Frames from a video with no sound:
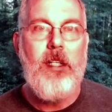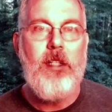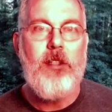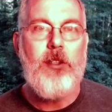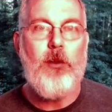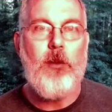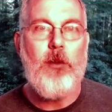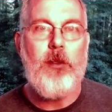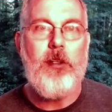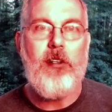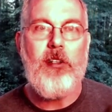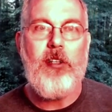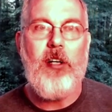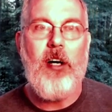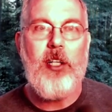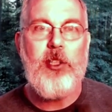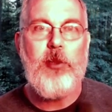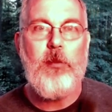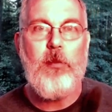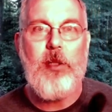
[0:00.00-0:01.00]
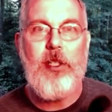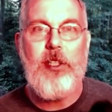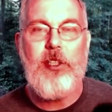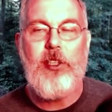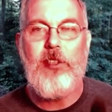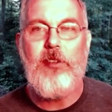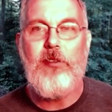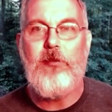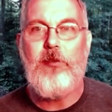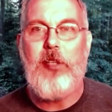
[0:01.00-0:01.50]
do a little
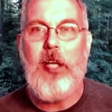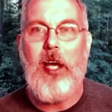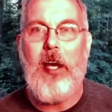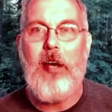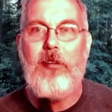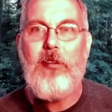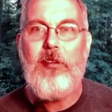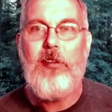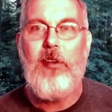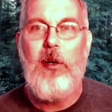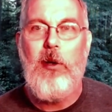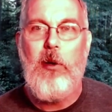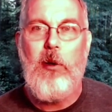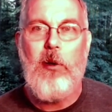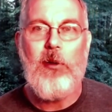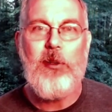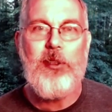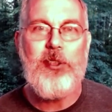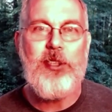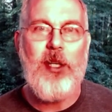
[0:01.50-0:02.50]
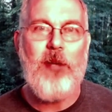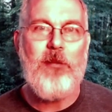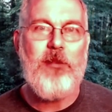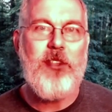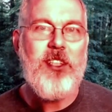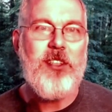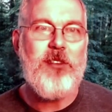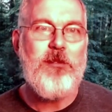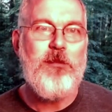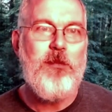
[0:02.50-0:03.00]
contemplation of death or
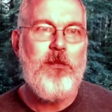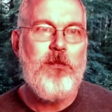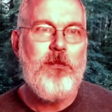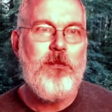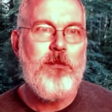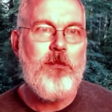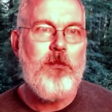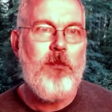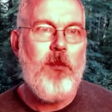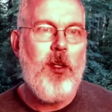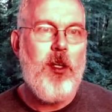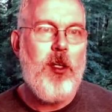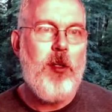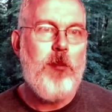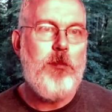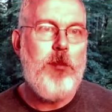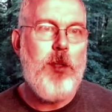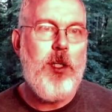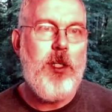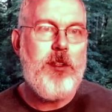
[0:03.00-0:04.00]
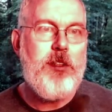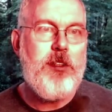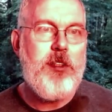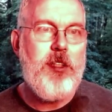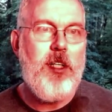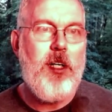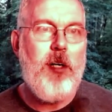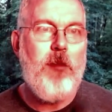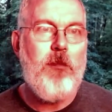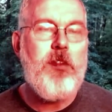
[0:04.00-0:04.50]
something. But
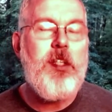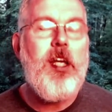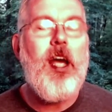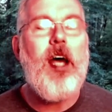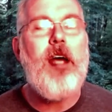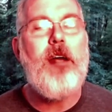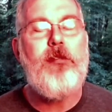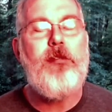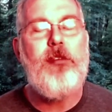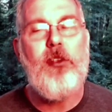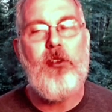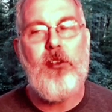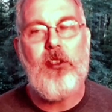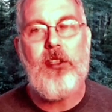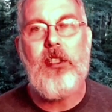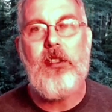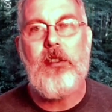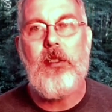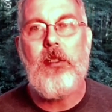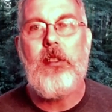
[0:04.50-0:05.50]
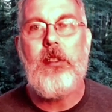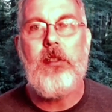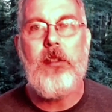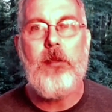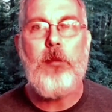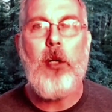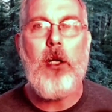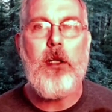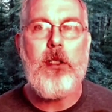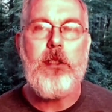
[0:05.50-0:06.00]
um, yeah, if you look in the in the
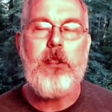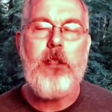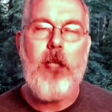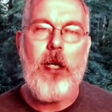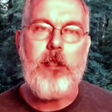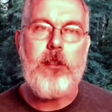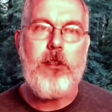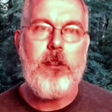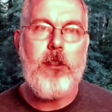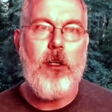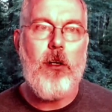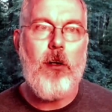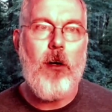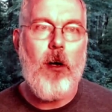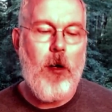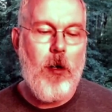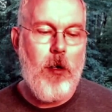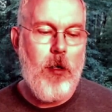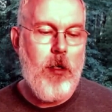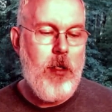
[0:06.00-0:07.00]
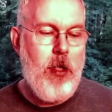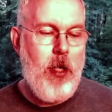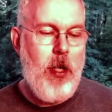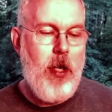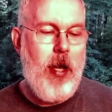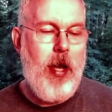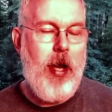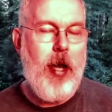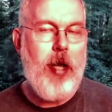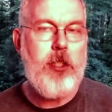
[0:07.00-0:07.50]
Pali text, there are
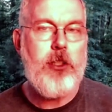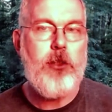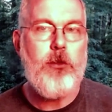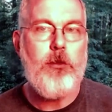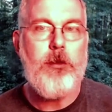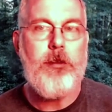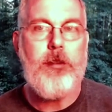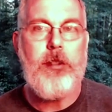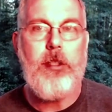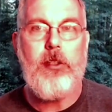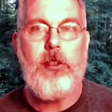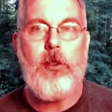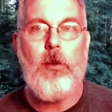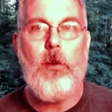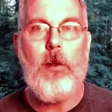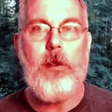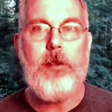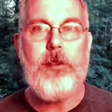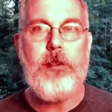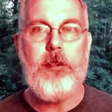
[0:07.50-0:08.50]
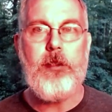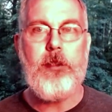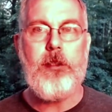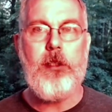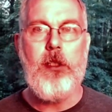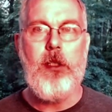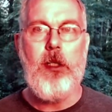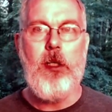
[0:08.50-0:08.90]
actual discourses